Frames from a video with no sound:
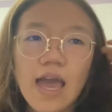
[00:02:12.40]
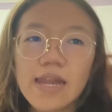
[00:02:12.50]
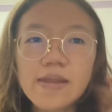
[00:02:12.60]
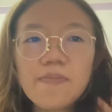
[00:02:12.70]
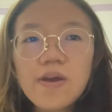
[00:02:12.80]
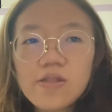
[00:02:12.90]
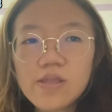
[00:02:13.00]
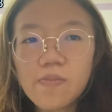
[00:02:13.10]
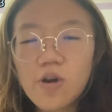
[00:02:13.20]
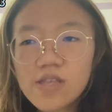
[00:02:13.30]
The
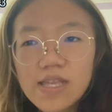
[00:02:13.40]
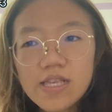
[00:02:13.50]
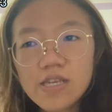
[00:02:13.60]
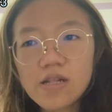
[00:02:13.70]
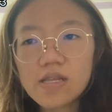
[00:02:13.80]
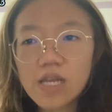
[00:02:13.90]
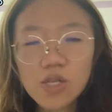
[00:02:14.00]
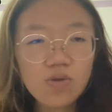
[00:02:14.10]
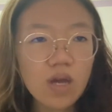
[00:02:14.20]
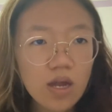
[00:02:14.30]
potential
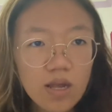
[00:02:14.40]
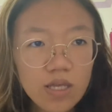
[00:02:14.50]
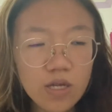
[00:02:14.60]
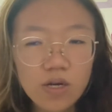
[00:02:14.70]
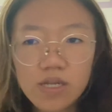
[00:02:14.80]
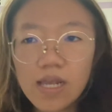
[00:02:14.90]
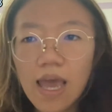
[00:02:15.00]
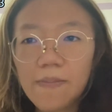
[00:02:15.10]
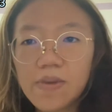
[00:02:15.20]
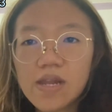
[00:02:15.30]
sexual harassers
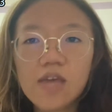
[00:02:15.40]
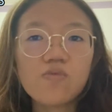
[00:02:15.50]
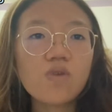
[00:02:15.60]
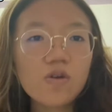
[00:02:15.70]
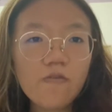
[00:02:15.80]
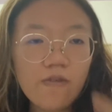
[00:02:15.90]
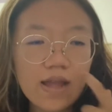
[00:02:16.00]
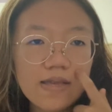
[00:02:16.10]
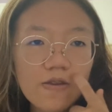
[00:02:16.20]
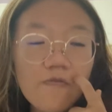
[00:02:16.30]
happen at
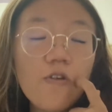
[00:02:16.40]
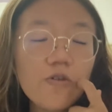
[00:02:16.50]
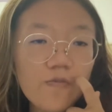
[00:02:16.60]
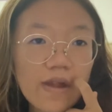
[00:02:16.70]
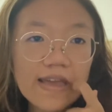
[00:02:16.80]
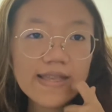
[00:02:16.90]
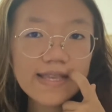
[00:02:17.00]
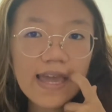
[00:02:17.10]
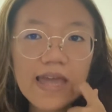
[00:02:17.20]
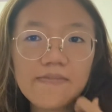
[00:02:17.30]
workplace
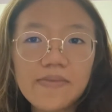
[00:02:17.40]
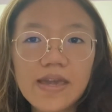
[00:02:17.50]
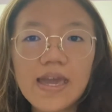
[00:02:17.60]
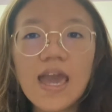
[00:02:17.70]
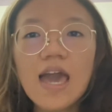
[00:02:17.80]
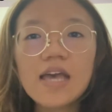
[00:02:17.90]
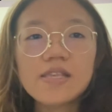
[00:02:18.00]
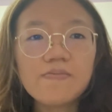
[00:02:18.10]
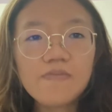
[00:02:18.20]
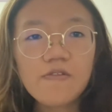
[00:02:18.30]
can be
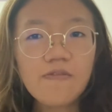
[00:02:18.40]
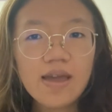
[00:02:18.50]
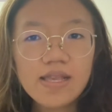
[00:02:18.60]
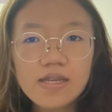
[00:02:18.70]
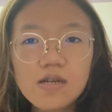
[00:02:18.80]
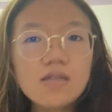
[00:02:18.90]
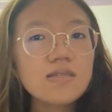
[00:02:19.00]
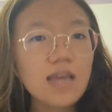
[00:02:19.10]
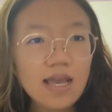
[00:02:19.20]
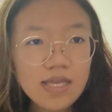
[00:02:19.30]

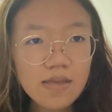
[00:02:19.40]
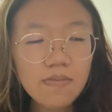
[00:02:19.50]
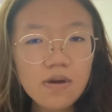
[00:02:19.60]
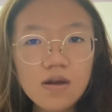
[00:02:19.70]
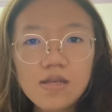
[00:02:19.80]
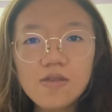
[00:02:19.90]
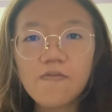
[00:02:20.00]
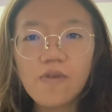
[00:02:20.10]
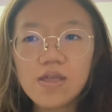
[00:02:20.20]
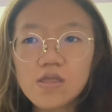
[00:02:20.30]
supervisors, customers,
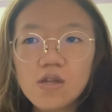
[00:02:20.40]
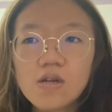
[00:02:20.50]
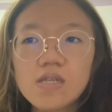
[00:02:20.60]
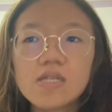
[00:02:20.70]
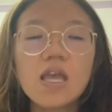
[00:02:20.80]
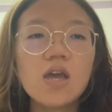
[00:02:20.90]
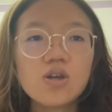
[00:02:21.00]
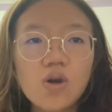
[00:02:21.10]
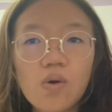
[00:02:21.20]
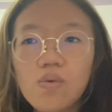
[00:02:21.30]
vendors,
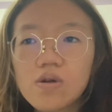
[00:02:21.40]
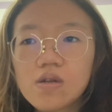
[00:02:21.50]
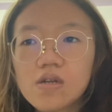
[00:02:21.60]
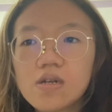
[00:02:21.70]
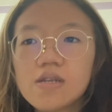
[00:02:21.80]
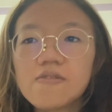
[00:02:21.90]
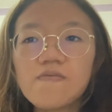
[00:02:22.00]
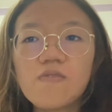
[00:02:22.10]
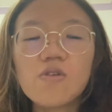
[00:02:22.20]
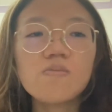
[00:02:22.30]
co-workers,
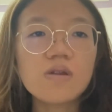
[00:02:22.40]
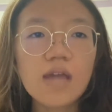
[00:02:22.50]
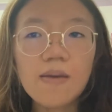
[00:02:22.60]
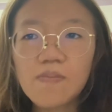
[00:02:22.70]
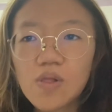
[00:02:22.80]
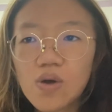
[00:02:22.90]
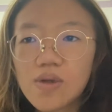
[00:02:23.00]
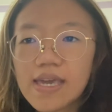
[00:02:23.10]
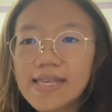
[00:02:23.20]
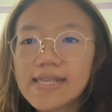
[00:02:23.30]
former
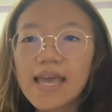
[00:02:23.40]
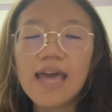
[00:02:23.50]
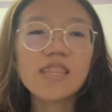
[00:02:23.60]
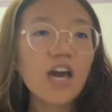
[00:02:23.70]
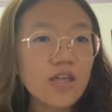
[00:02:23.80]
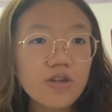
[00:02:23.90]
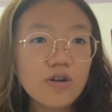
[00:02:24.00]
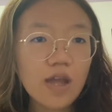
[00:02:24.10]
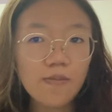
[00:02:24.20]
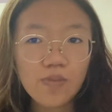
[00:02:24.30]
employees, and other
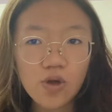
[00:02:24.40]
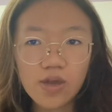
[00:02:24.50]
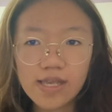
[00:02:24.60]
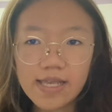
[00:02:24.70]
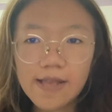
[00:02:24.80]
employees.